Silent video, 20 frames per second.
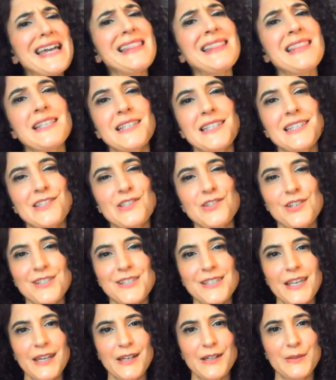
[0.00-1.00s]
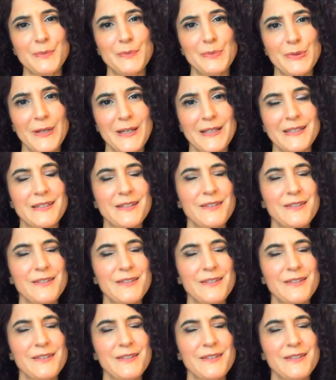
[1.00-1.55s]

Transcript: and this is just a complaint